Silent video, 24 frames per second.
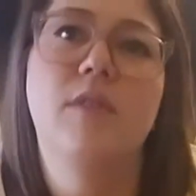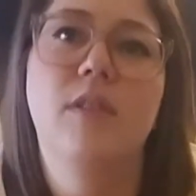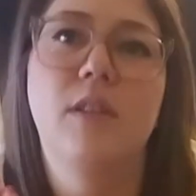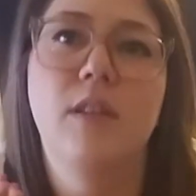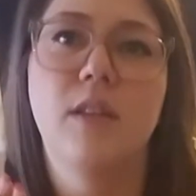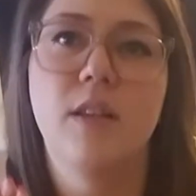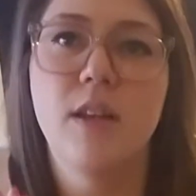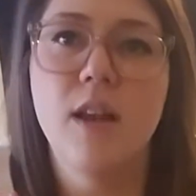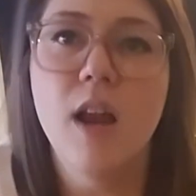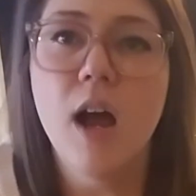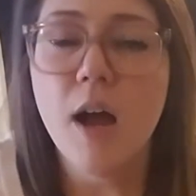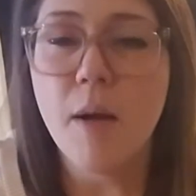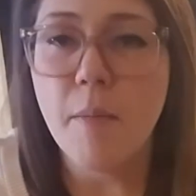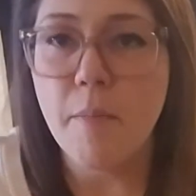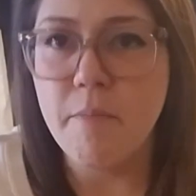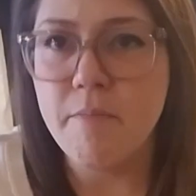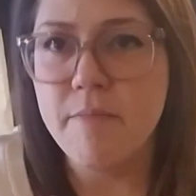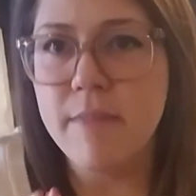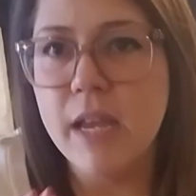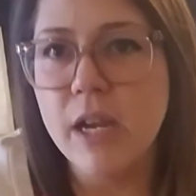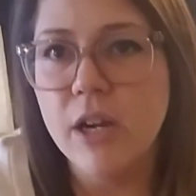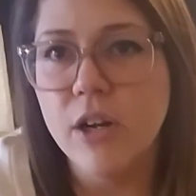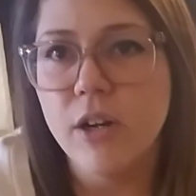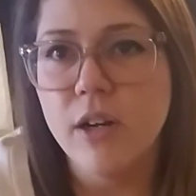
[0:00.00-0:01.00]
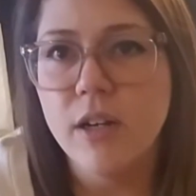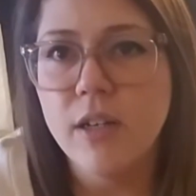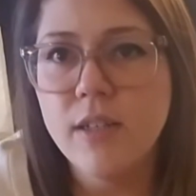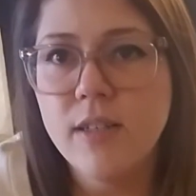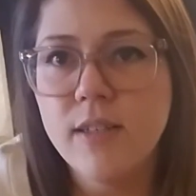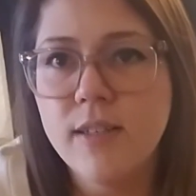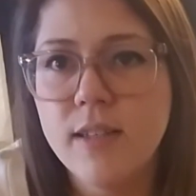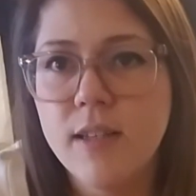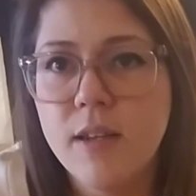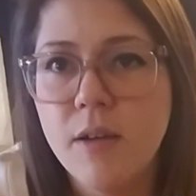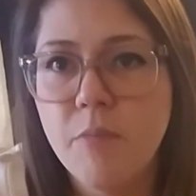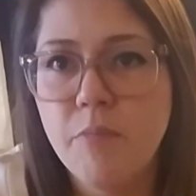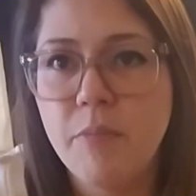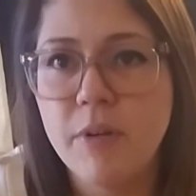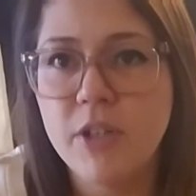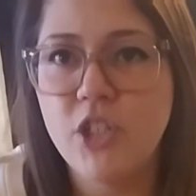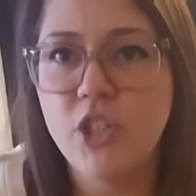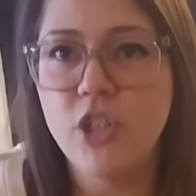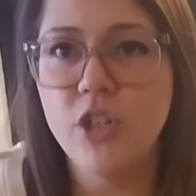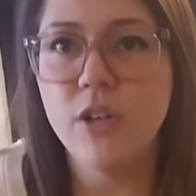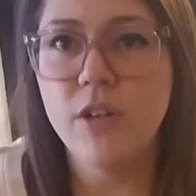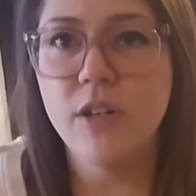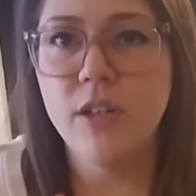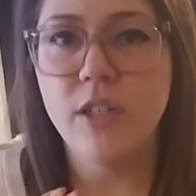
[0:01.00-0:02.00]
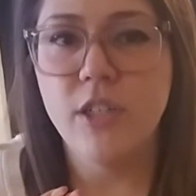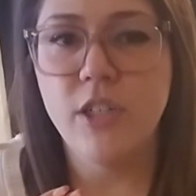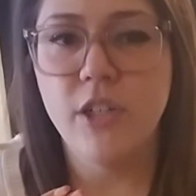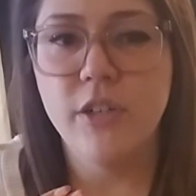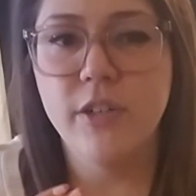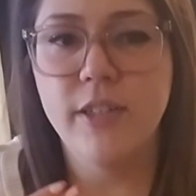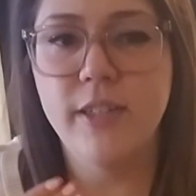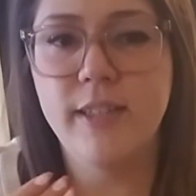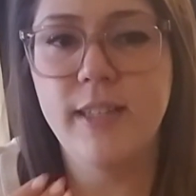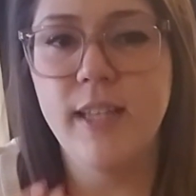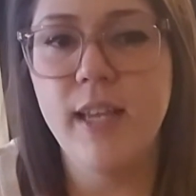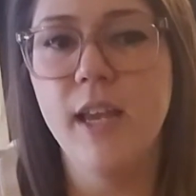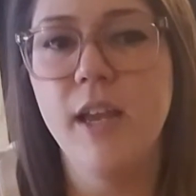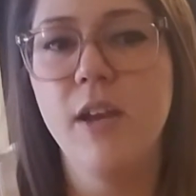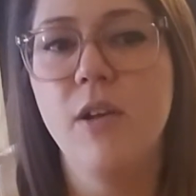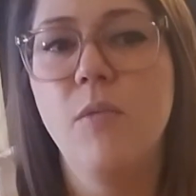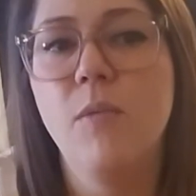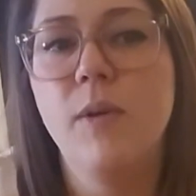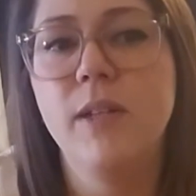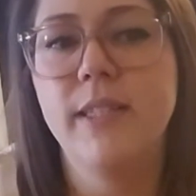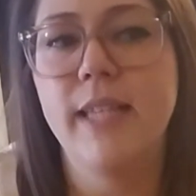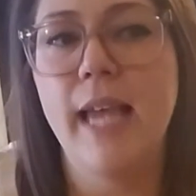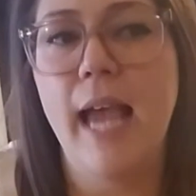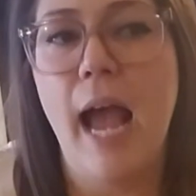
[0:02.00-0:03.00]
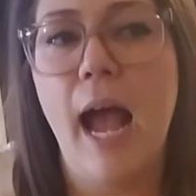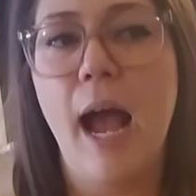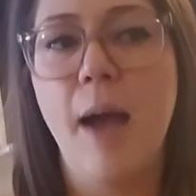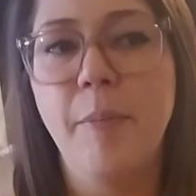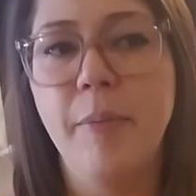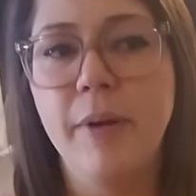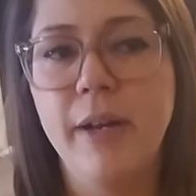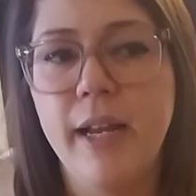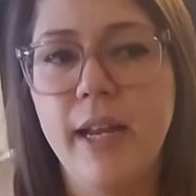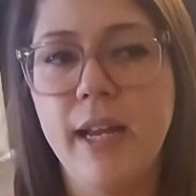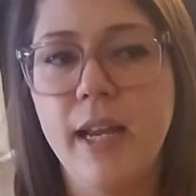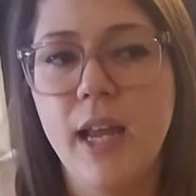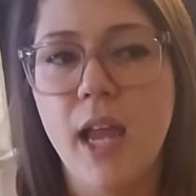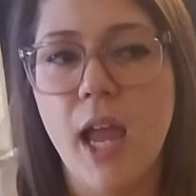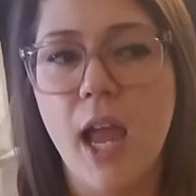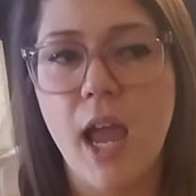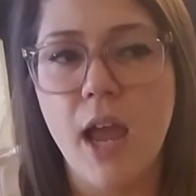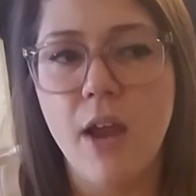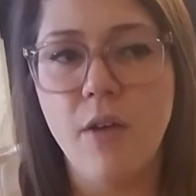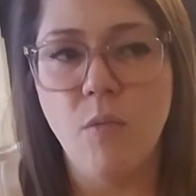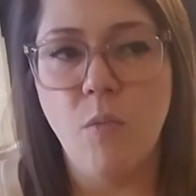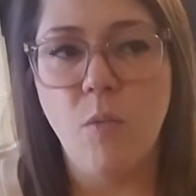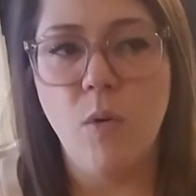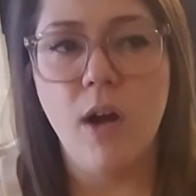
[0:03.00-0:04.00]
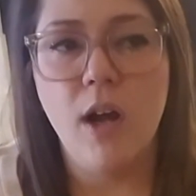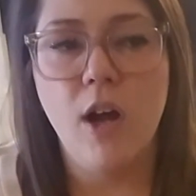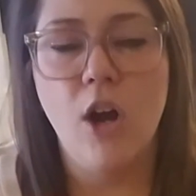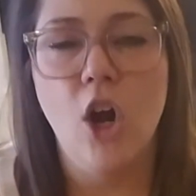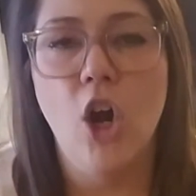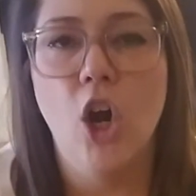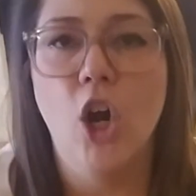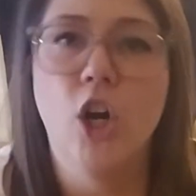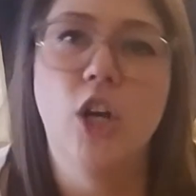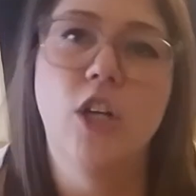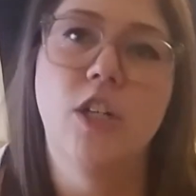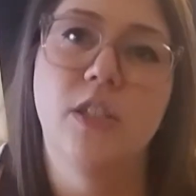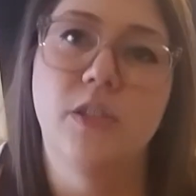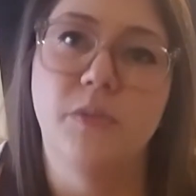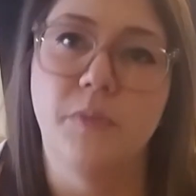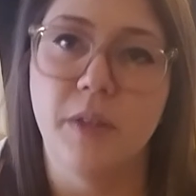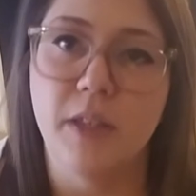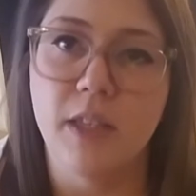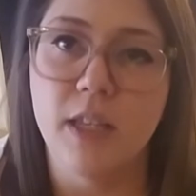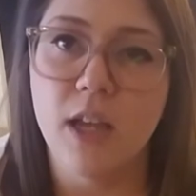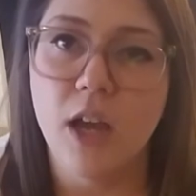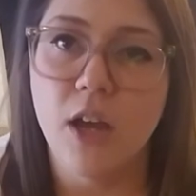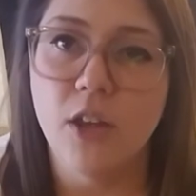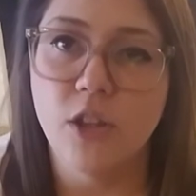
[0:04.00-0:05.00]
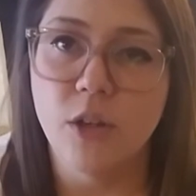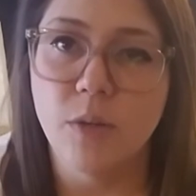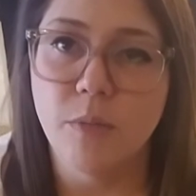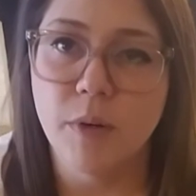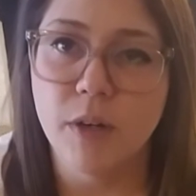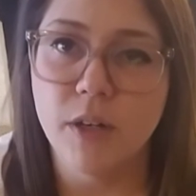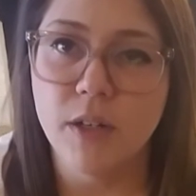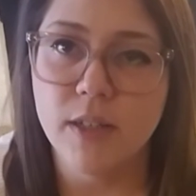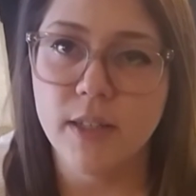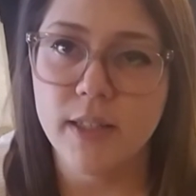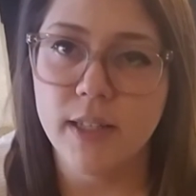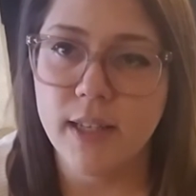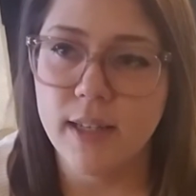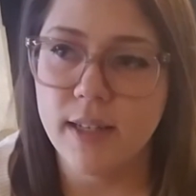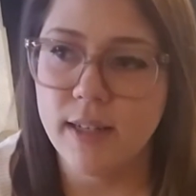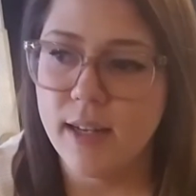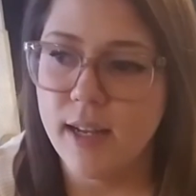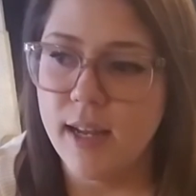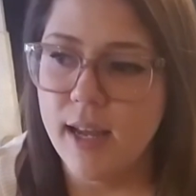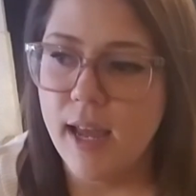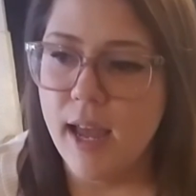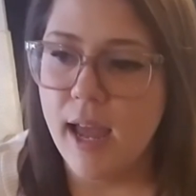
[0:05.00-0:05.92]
not mirrors, but you're seeing what's happening and what hurts with the other person,